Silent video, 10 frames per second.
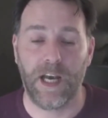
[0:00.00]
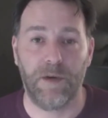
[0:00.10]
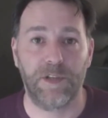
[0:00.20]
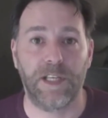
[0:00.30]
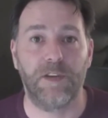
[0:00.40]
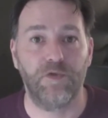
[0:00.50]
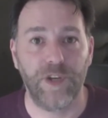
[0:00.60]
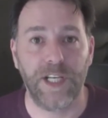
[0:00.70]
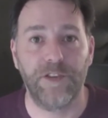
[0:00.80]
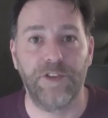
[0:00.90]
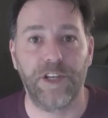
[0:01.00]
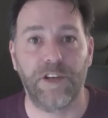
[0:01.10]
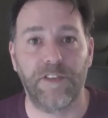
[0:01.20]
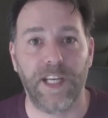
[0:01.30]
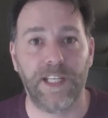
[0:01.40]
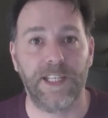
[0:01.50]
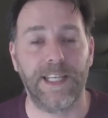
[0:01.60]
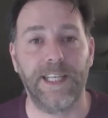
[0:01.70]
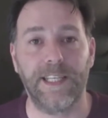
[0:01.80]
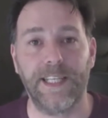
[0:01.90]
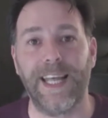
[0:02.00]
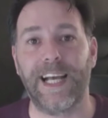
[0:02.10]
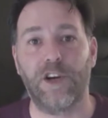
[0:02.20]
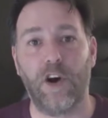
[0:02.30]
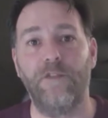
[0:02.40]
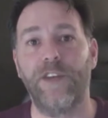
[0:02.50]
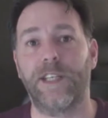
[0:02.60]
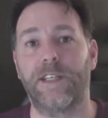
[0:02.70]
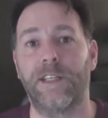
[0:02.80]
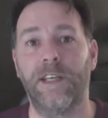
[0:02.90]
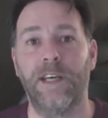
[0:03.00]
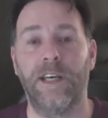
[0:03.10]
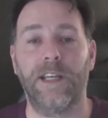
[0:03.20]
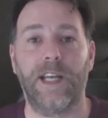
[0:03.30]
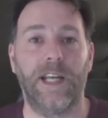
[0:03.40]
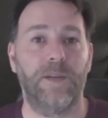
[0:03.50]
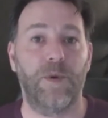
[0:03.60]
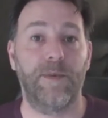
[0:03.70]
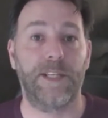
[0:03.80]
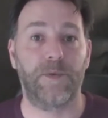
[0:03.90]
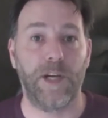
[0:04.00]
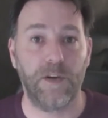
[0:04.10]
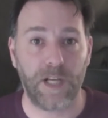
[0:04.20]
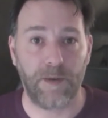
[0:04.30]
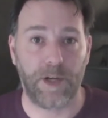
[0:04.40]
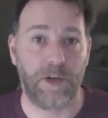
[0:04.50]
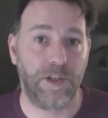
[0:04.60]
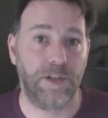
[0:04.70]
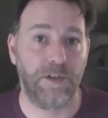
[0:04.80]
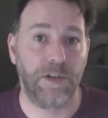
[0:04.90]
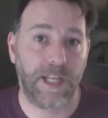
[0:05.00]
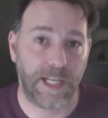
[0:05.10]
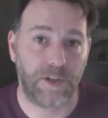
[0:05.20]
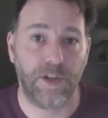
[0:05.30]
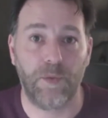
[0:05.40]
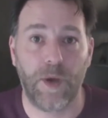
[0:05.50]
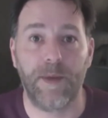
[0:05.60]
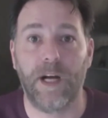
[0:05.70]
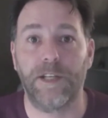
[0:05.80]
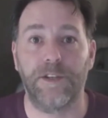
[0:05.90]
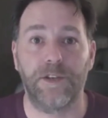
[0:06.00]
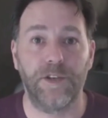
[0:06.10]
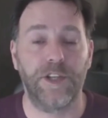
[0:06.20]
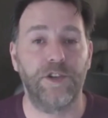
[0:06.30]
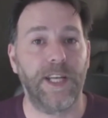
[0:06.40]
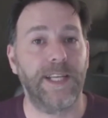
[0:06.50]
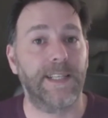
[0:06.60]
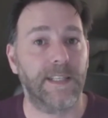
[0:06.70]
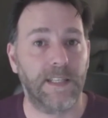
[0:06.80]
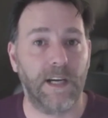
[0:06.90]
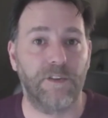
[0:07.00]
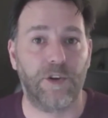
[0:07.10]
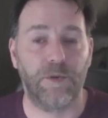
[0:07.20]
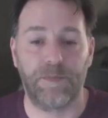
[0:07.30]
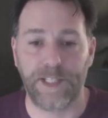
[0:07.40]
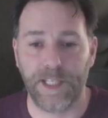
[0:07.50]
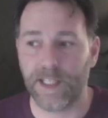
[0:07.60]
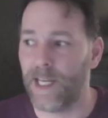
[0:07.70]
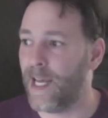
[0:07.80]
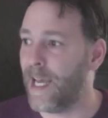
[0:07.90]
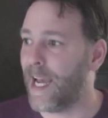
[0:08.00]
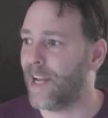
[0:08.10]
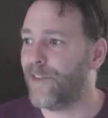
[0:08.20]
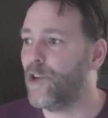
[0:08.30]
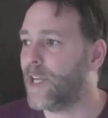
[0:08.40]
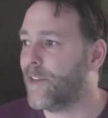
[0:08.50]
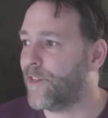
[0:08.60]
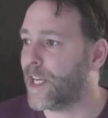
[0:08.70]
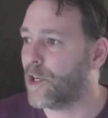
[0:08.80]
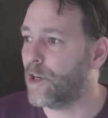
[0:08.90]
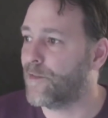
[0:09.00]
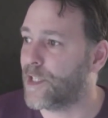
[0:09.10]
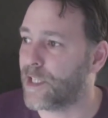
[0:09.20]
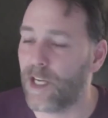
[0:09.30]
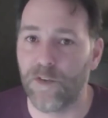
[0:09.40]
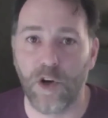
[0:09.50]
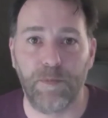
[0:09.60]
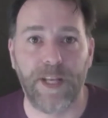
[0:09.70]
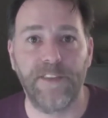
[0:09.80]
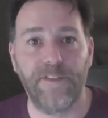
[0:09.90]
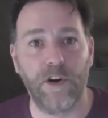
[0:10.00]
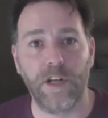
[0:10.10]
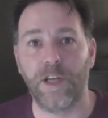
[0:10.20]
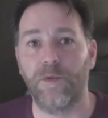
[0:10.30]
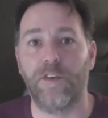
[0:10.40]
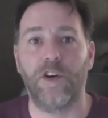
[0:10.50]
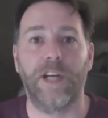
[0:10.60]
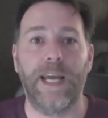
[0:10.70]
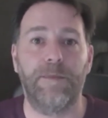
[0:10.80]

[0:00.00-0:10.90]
It was a really, really good thing to see. You see that confidence kind of in women as well, coming on to kind of doing the webinars and doing the trainings and starting their own business. And a few I can think of just now, we've got Marie Forleo, we've got